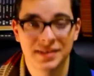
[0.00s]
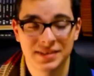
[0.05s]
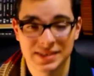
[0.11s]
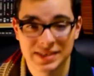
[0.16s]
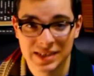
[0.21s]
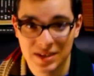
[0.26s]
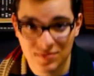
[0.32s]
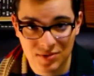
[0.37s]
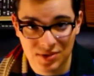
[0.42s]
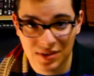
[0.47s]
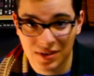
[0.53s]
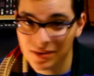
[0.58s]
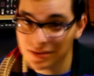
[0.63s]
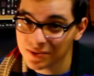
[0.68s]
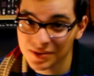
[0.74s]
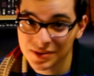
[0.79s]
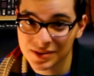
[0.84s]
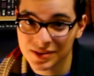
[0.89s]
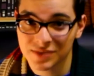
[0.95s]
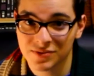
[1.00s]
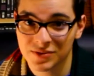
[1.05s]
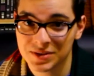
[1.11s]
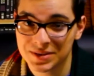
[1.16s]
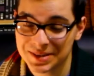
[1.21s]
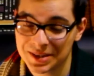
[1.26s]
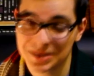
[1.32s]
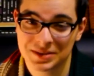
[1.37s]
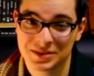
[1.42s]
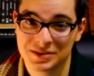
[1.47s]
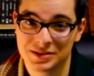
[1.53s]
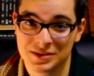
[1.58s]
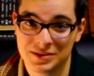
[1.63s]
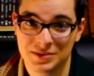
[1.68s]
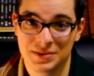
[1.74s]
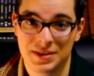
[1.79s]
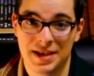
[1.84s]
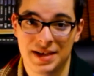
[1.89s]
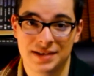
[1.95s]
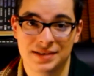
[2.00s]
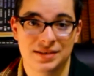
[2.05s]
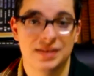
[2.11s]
The 11th Doctor wasn't the first Doctor to do that.